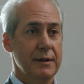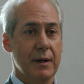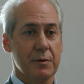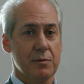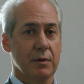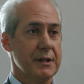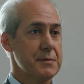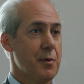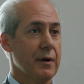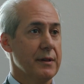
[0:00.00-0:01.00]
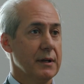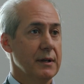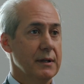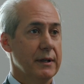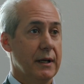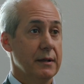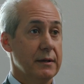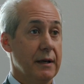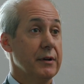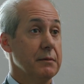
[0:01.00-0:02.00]
That was really as part of the
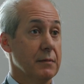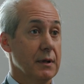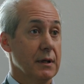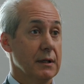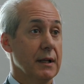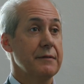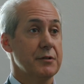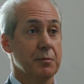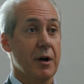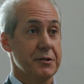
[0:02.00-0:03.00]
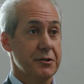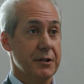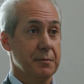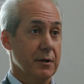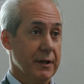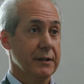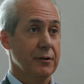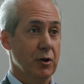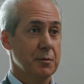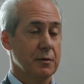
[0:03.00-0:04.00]
giving life to Project Chip or
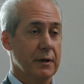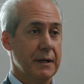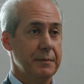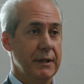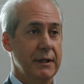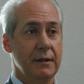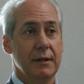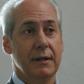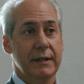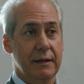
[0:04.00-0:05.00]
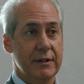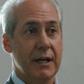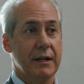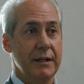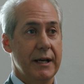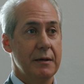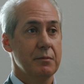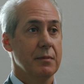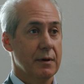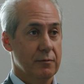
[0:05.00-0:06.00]
Connected Home over IP, giving that a
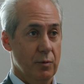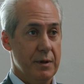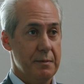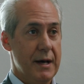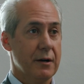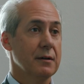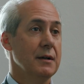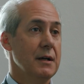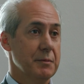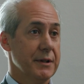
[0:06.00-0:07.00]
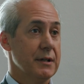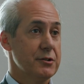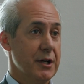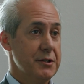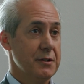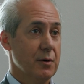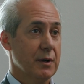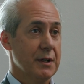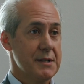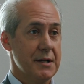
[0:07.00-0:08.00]
name with Matter, but then changing the
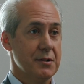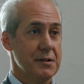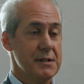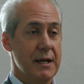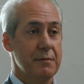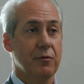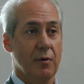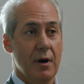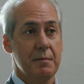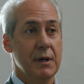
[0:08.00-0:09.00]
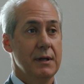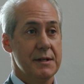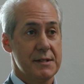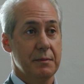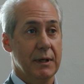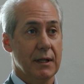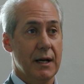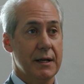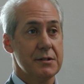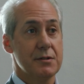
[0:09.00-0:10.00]
organization's name from Zigbee
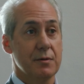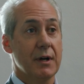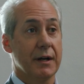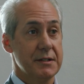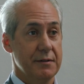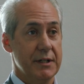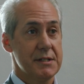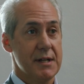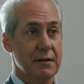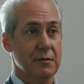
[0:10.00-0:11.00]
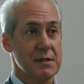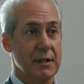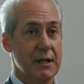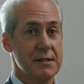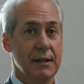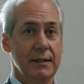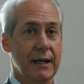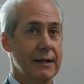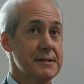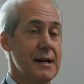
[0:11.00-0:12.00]
Alliance to Connectivity Standards Alliance.
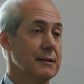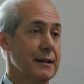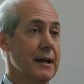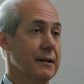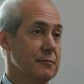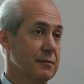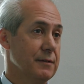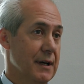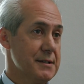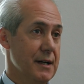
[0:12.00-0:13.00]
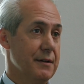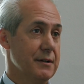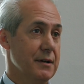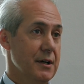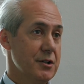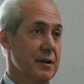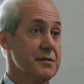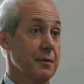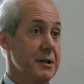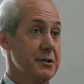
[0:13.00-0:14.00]
And exactly that, it reflects kind of the
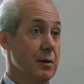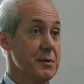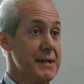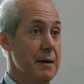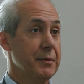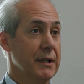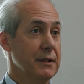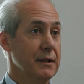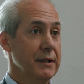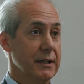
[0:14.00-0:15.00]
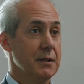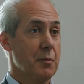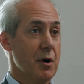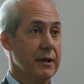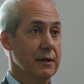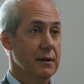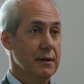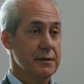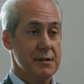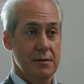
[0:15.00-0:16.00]
transformation that was happening in the market.
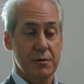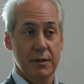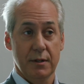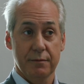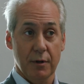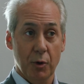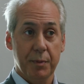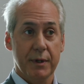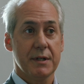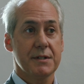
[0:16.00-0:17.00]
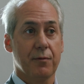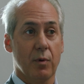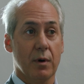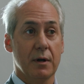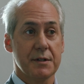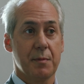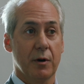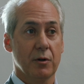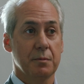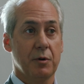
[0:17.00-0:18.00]
This notion of openness for all
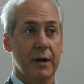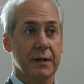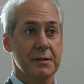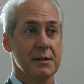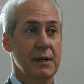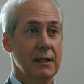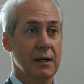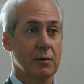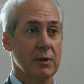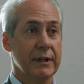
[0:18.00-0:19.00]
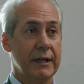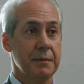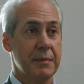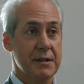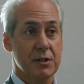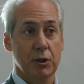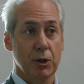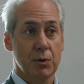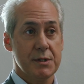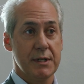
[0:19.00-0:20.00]
smart home products, really getting past
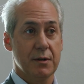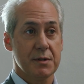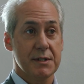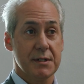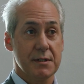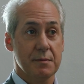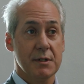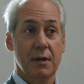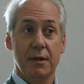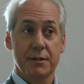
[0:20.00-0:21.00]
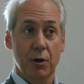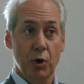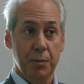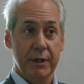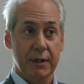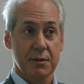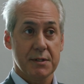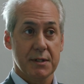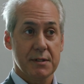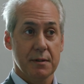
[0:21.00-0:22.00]
closed ecosystems to open
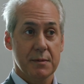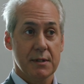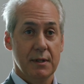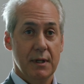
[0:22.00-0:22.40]
ecosystems.